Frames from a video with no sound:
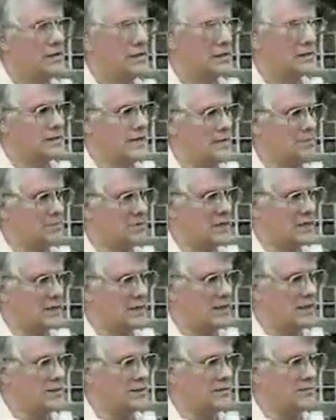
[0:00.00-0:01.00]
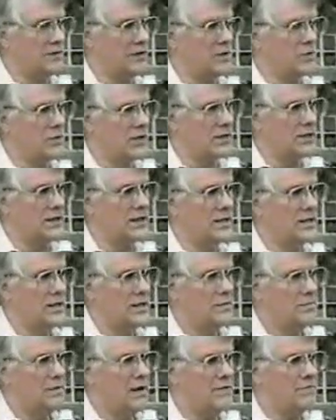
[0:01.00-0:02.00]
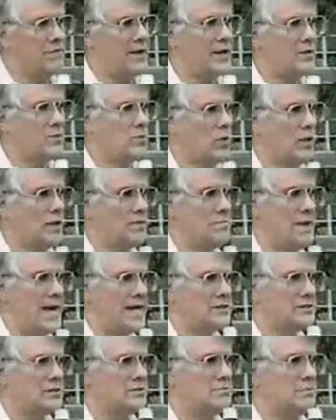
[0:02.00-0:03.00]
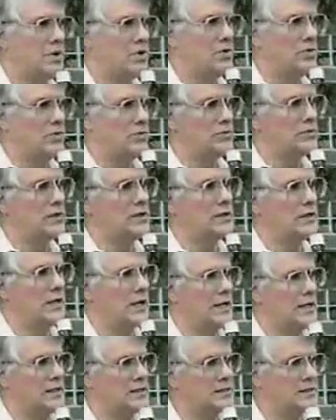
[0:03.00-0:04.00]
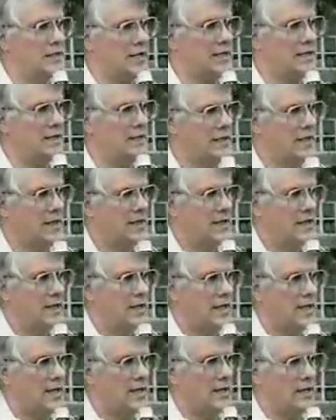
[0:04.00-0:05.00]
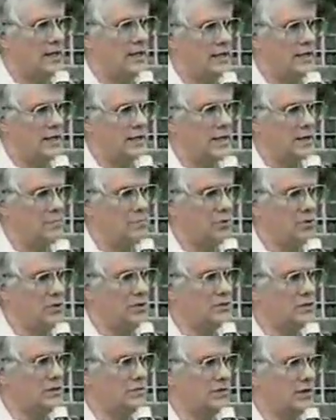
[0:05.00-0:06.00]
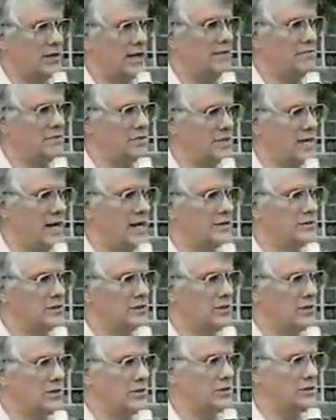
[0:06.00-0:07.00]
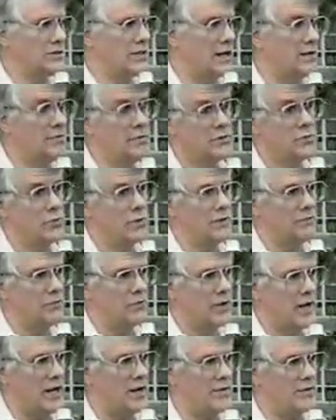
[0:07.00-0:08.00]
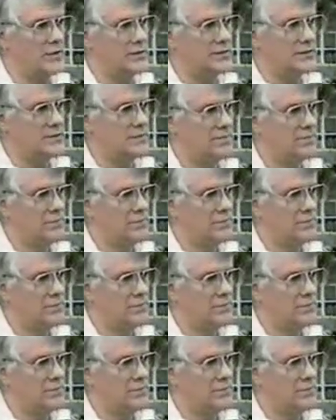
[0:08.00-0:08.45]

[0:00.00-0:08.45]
this type of technology very quickly. Matter of fact, one master mold uh, set uh, can produce over 11,000 units every 24 hours.